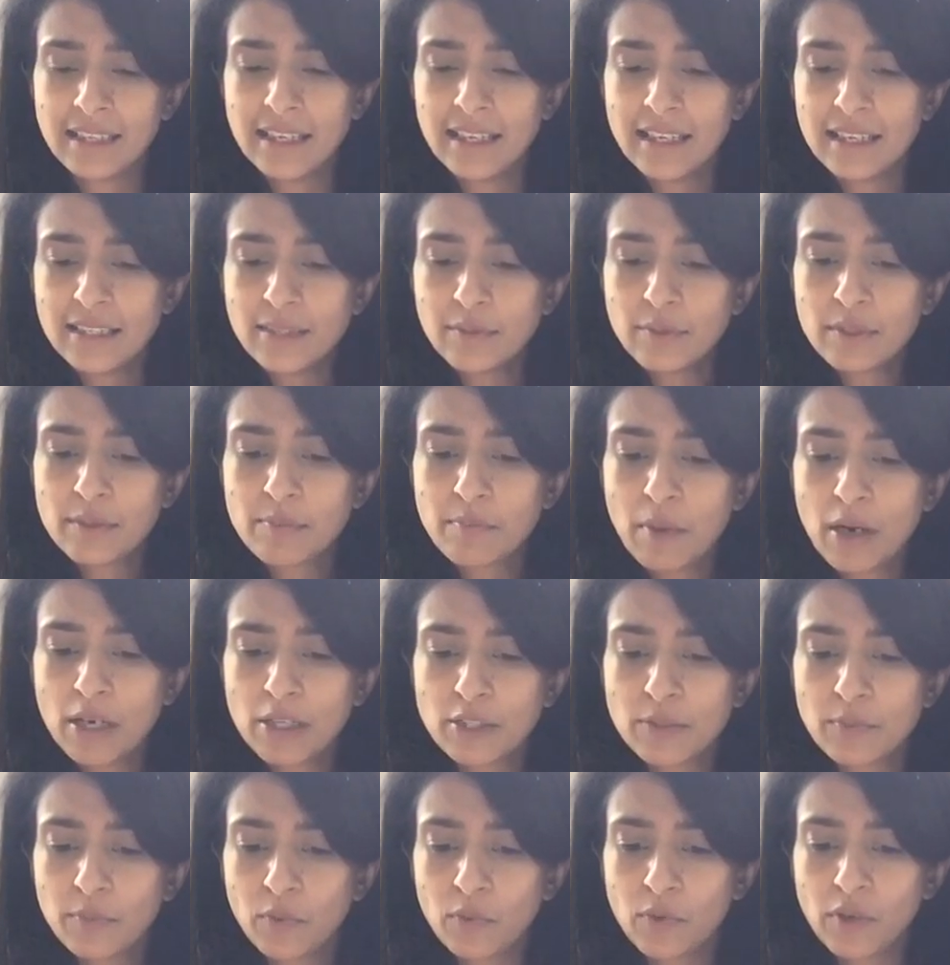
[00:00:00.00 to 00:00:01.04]
She was
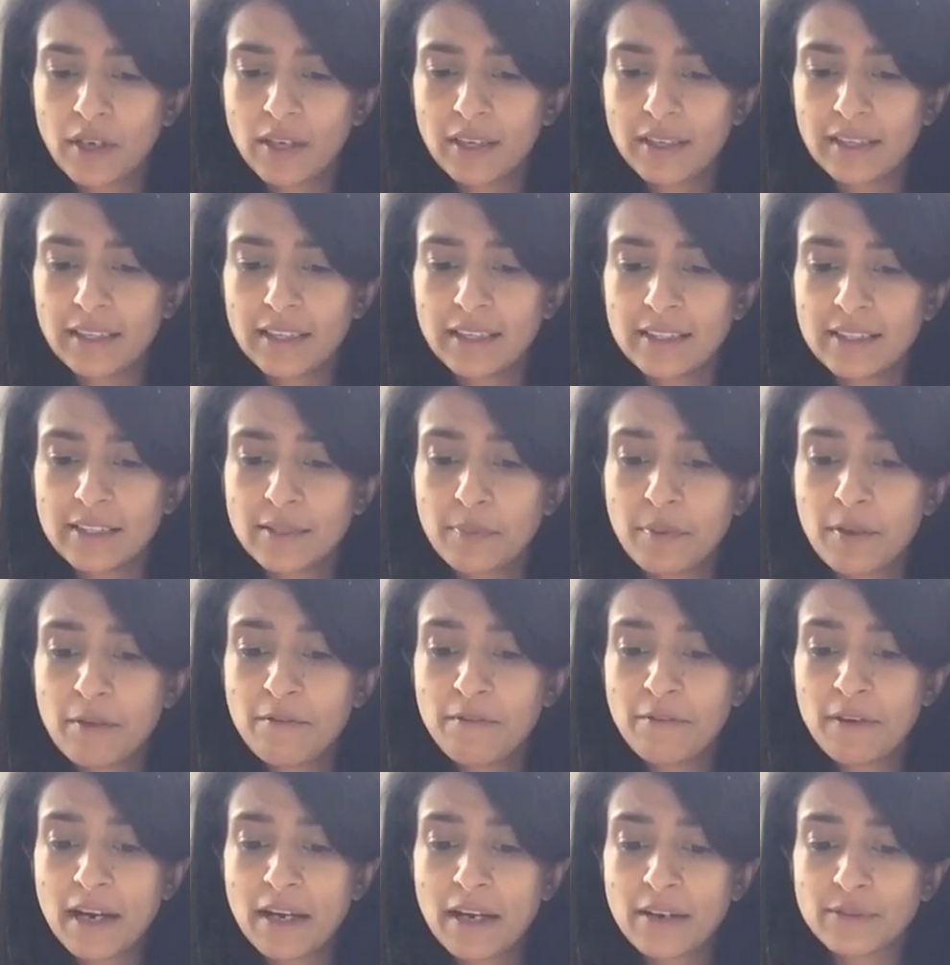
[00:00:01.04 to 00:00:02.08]
much more likely to be
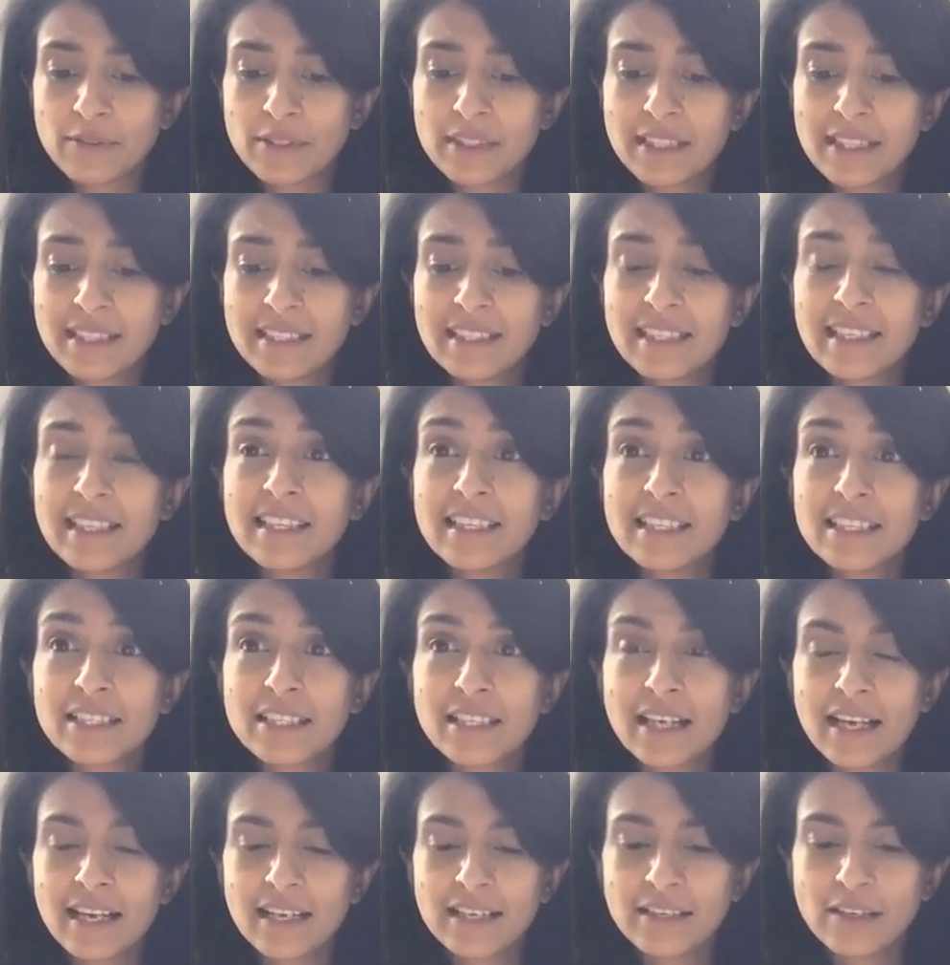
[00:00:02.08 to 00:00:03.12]
found sitting in the
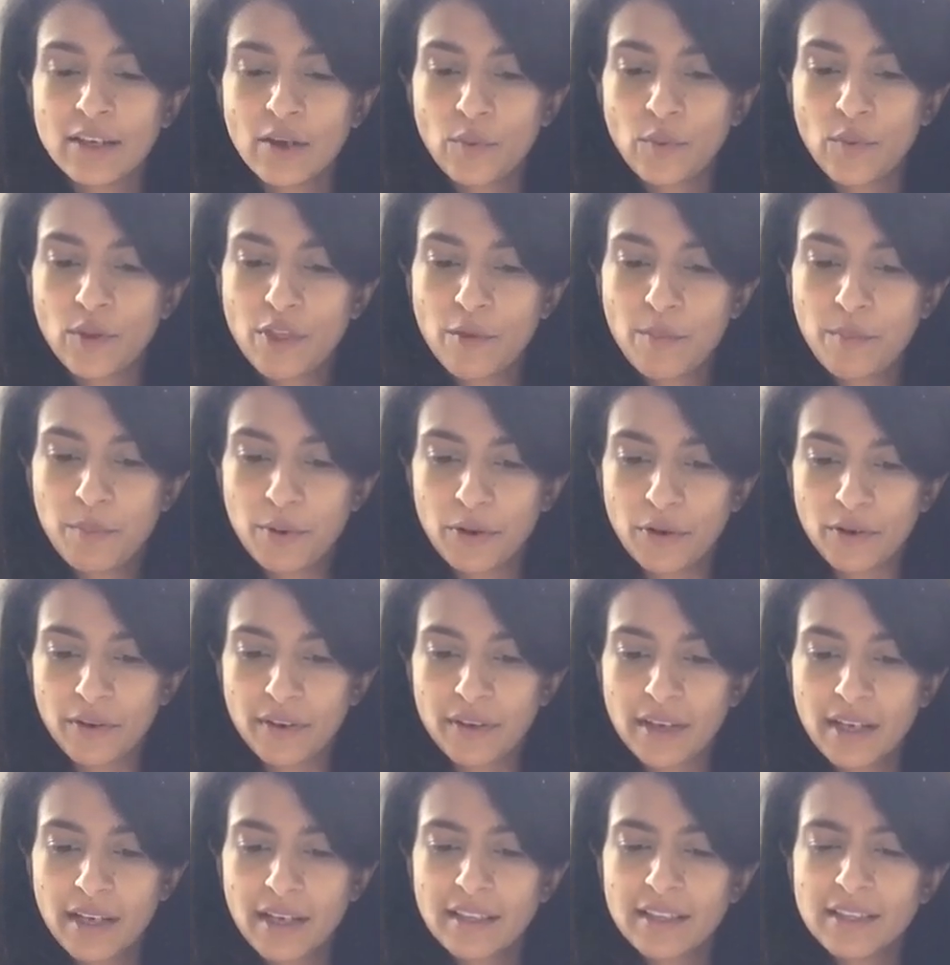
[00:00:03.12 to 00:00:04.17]
shade with a book
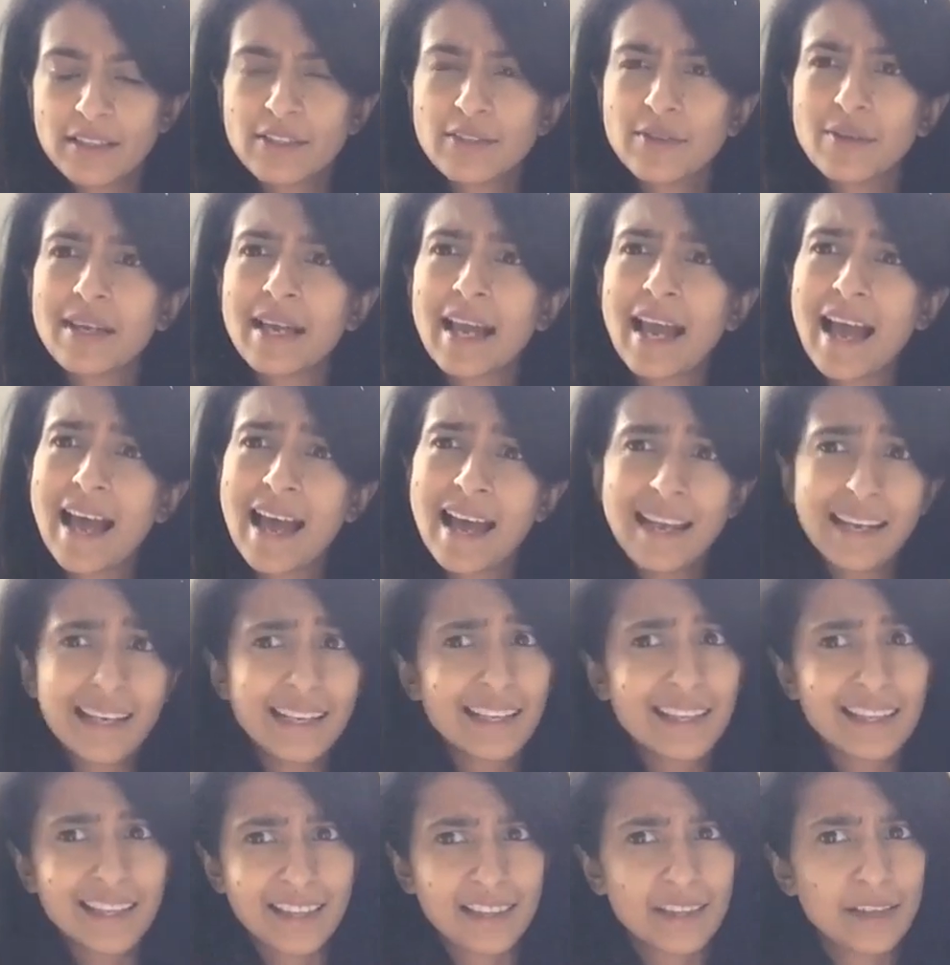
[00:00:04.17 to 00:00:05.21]
than doing
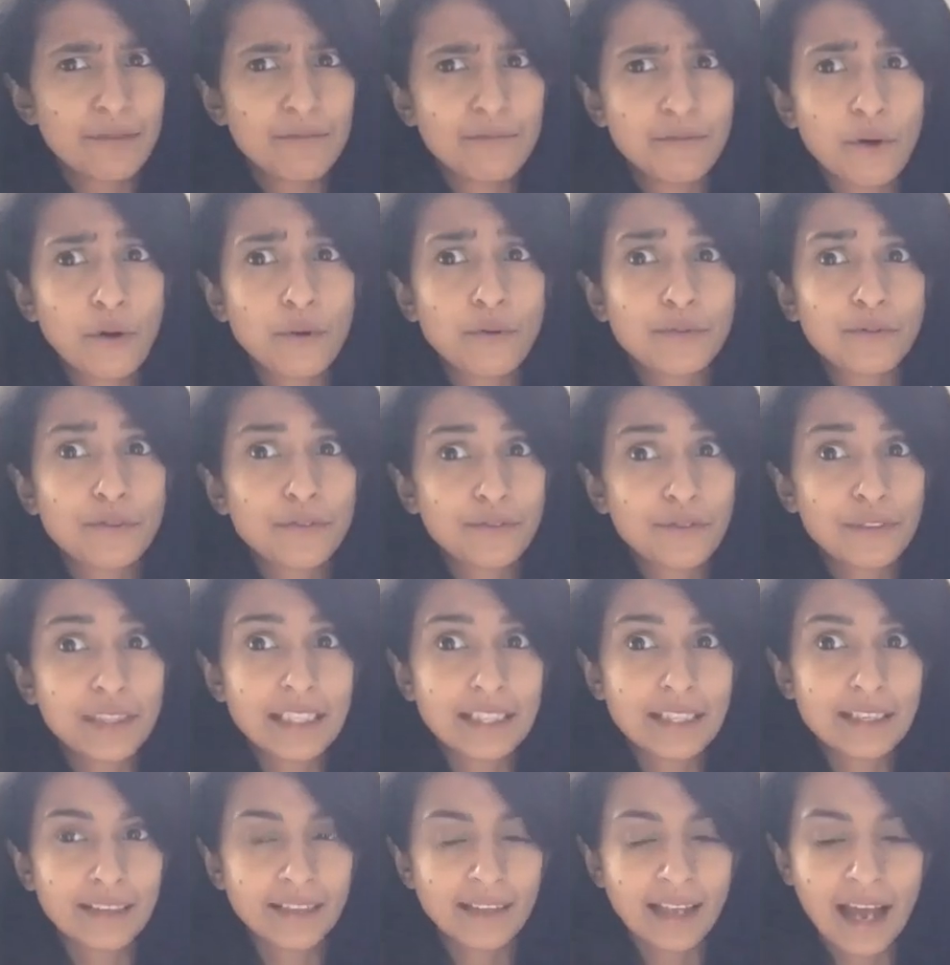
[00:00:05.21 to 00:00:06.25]
anything that involved
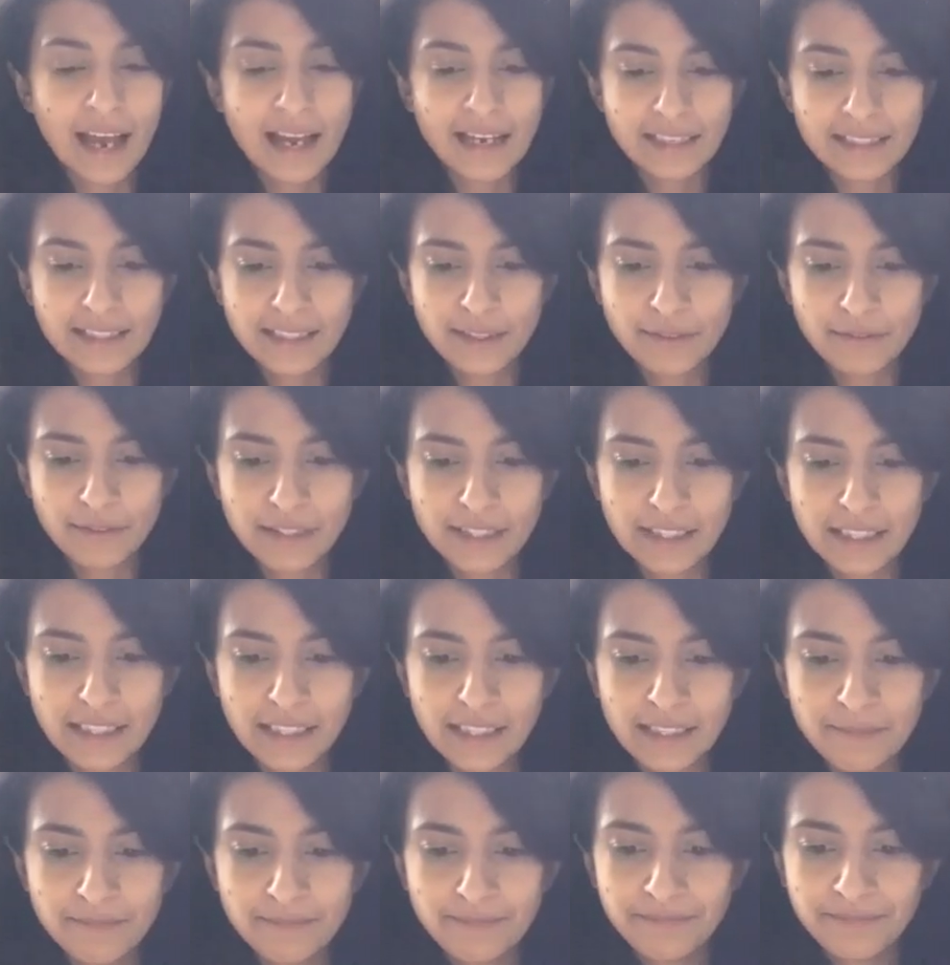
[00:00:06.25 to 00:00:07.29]
physical activity.